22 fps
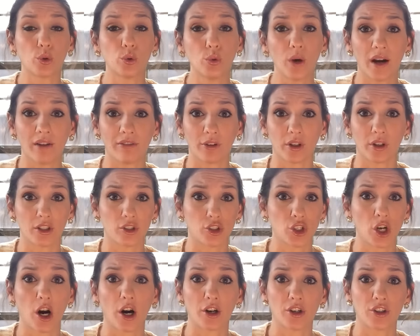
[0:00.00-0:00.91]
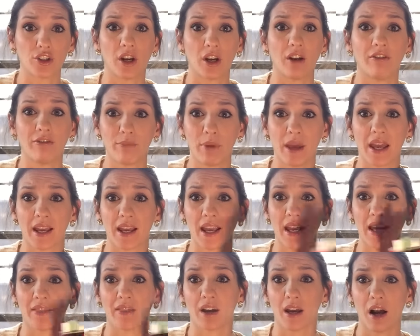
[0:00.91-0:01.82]
whoever in charge of
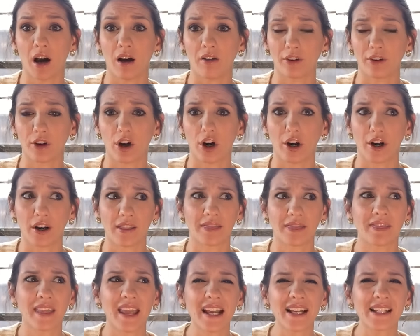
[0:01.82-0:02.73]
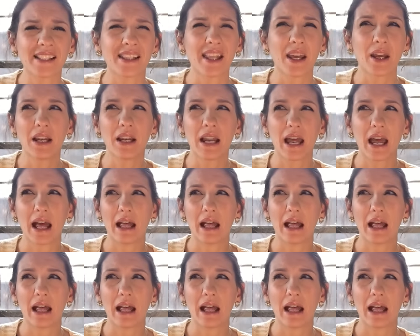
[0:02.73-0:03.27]
picking the cover art thinks that